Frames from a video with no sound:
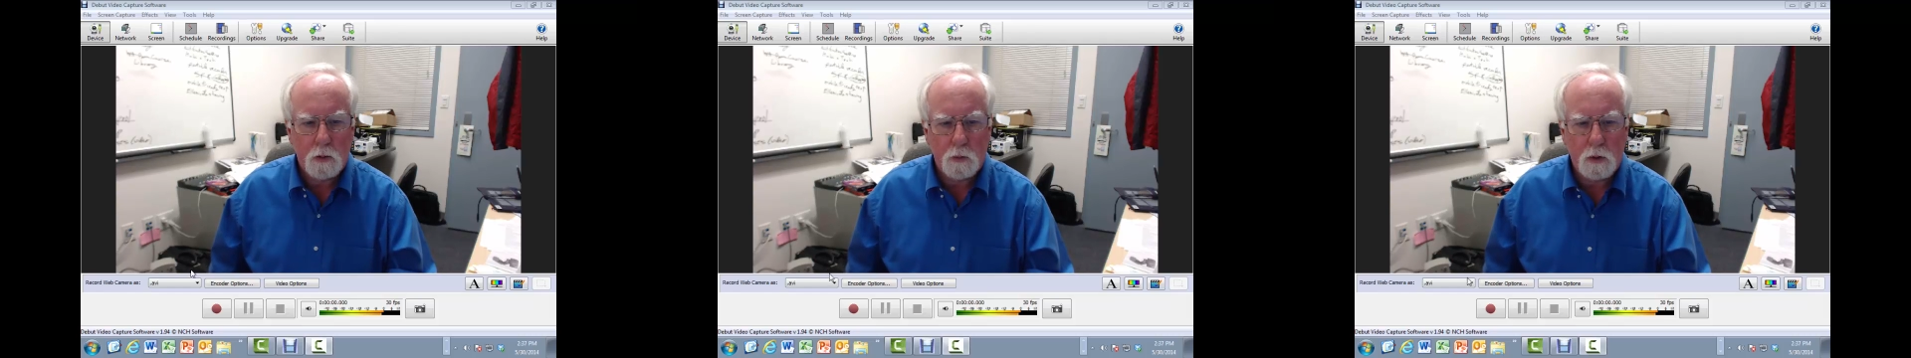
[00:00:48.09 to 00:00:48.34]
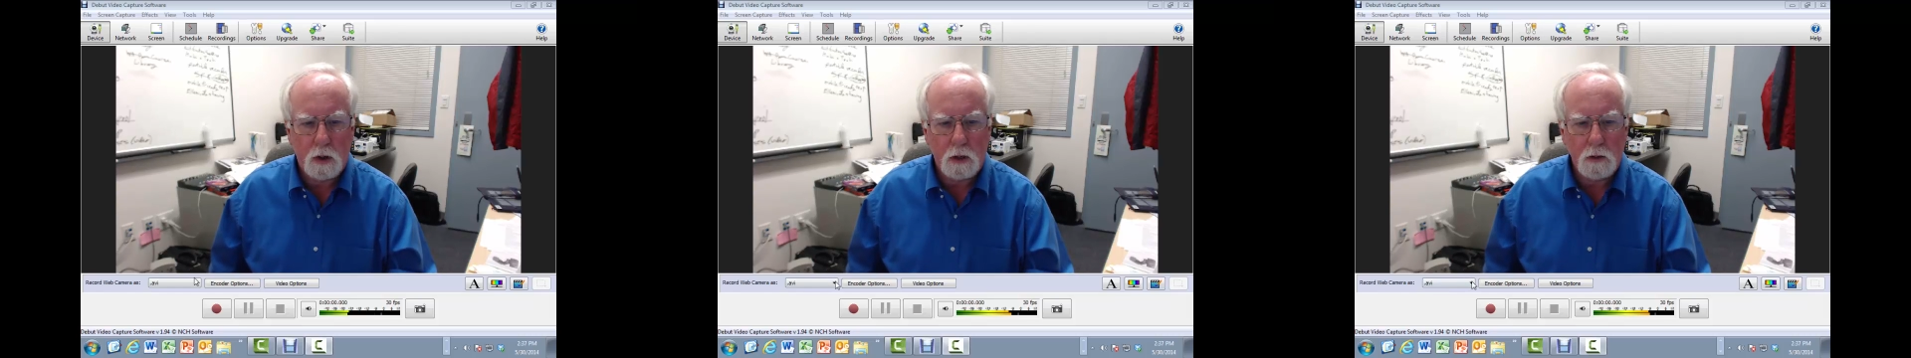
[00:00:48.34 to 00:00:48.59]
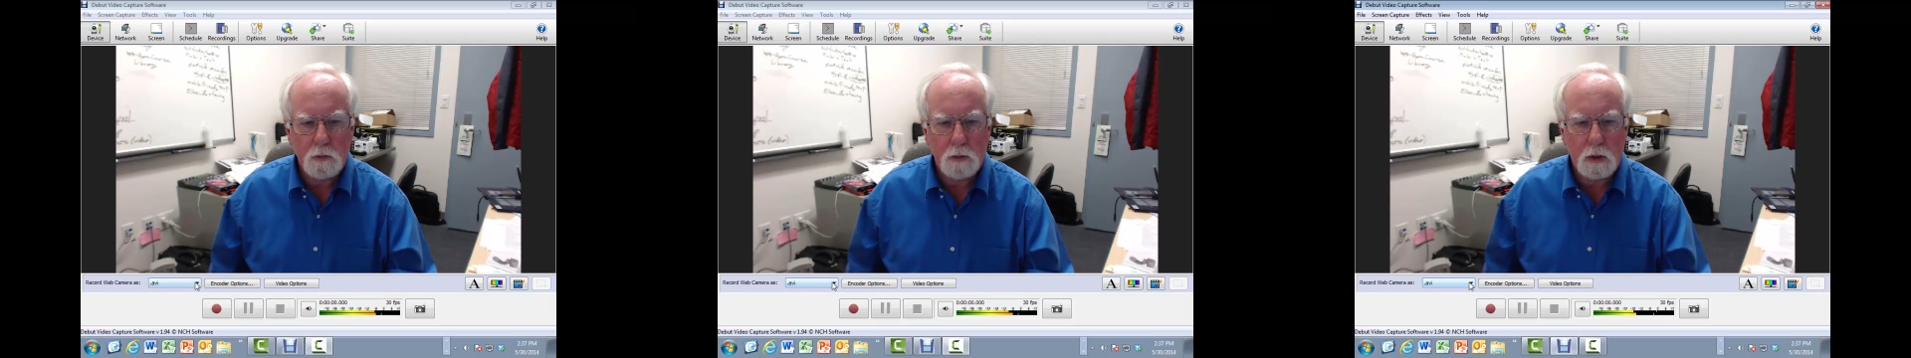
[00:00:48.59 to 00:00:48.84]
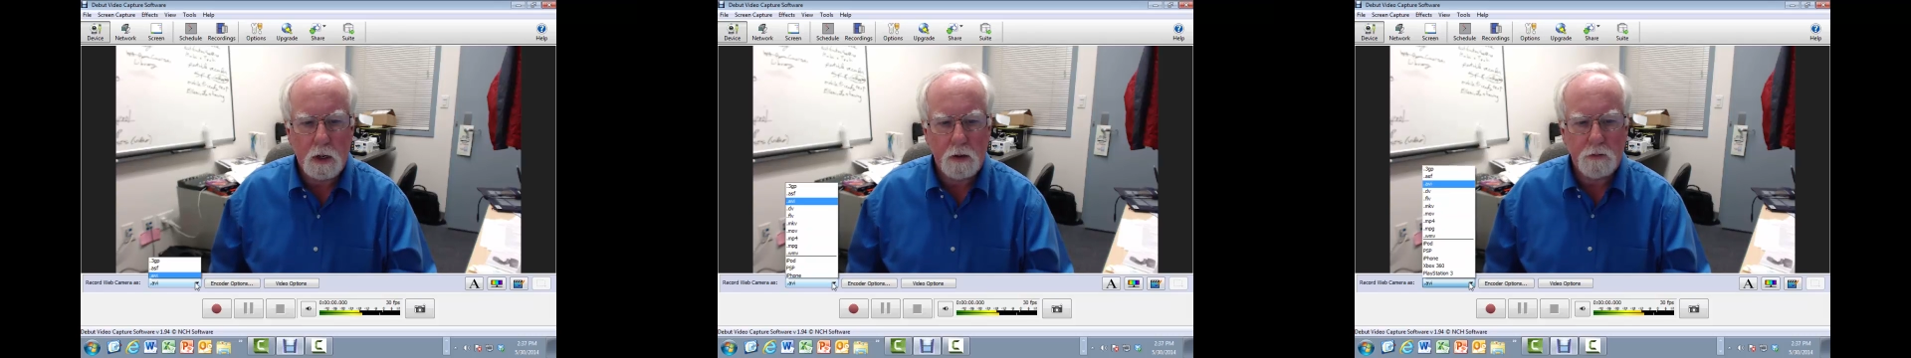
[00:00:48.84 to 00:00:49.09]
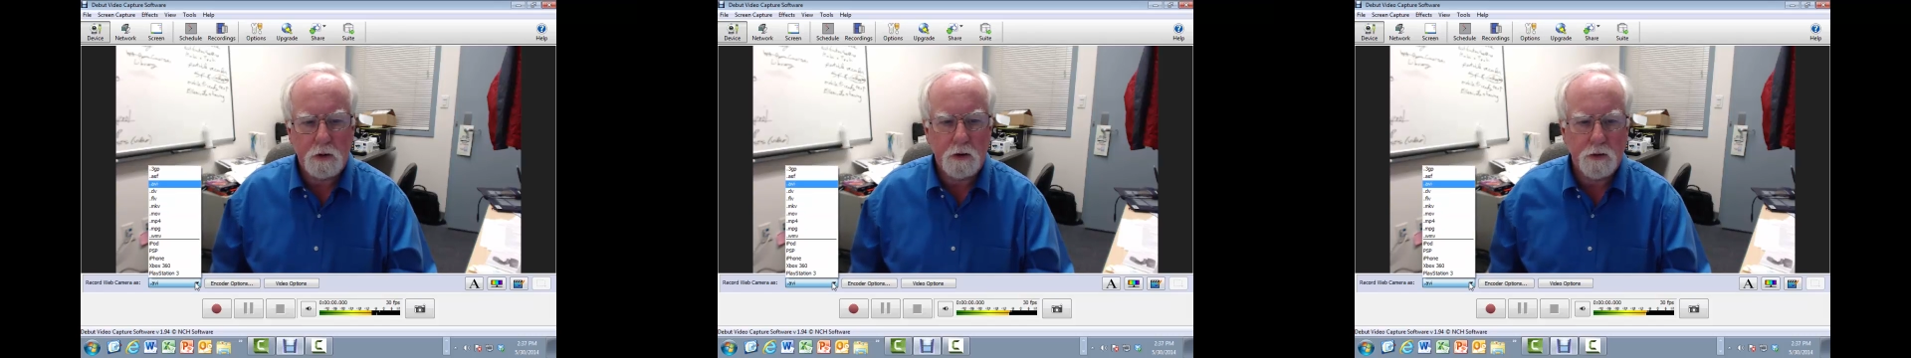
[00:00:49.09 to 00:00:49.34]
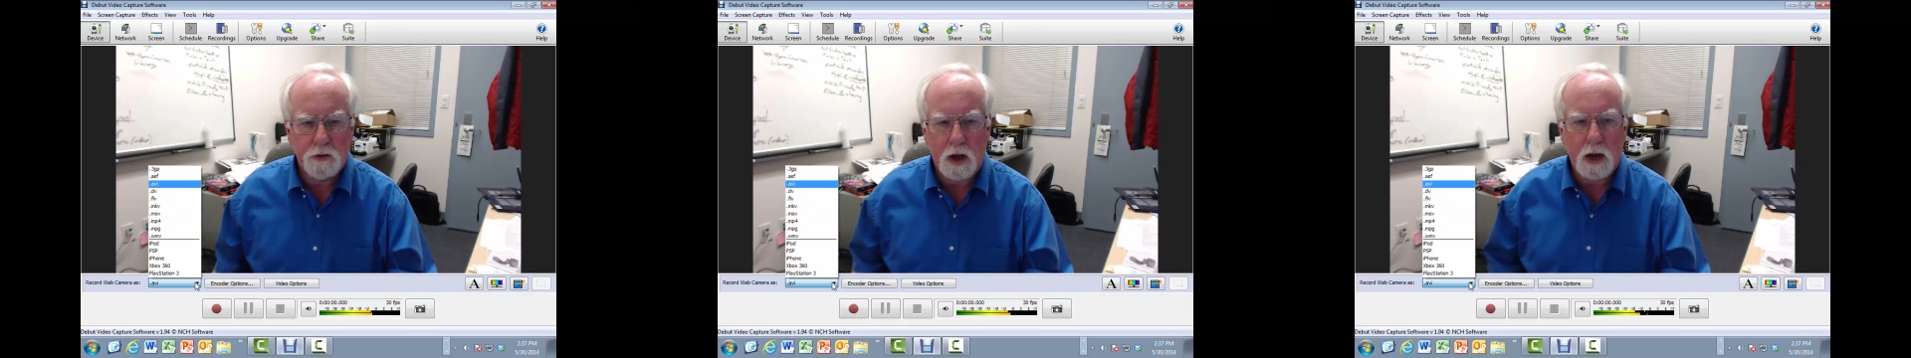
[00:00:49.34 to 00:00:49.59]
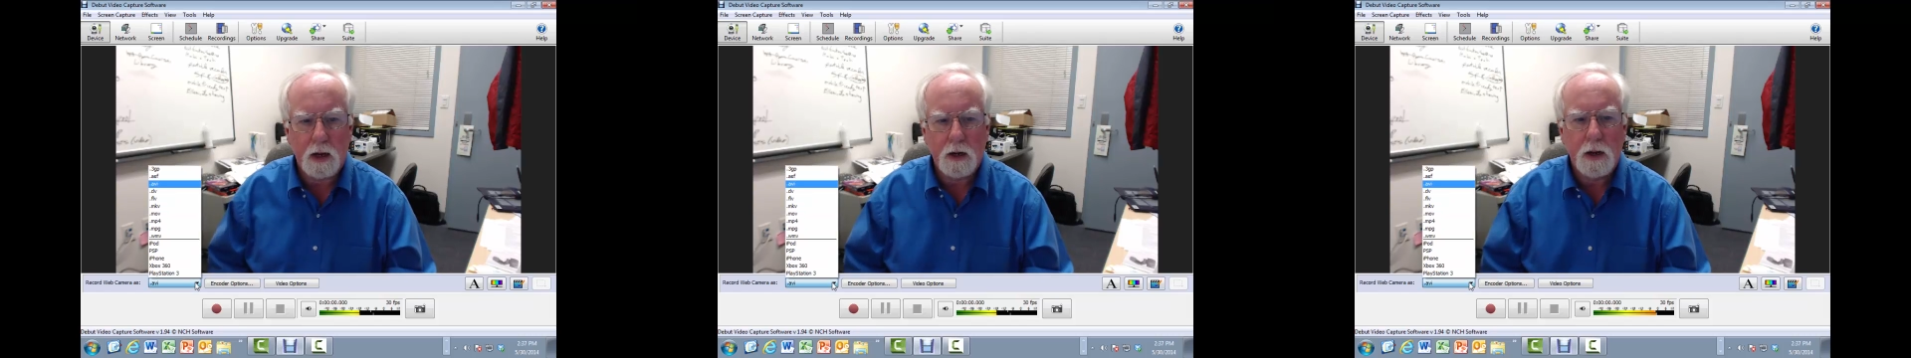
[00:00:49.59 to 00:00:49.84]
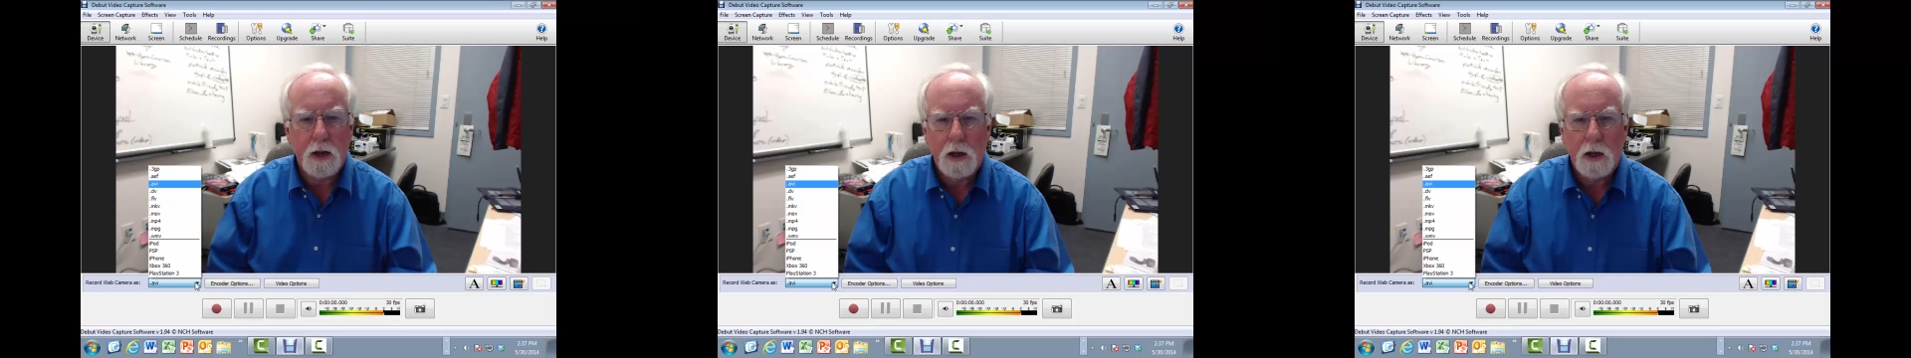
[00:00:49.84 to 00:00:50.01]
One, we'll have to decide